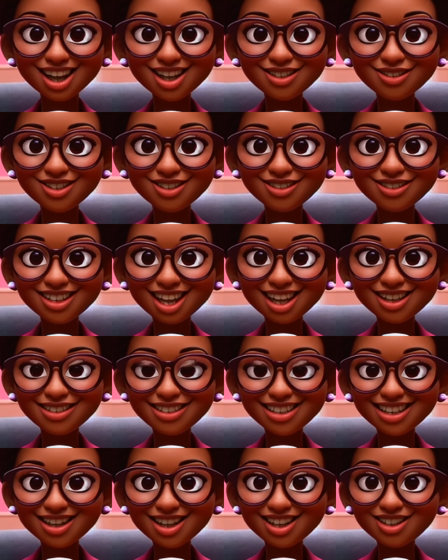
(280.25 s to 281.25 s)

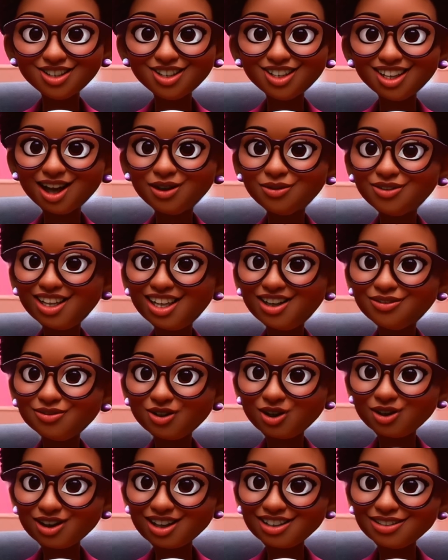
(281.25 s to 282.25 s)
understanding is shouting
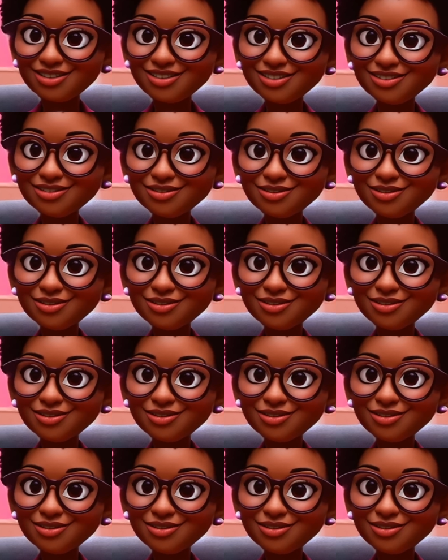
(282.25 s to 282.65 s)
for us.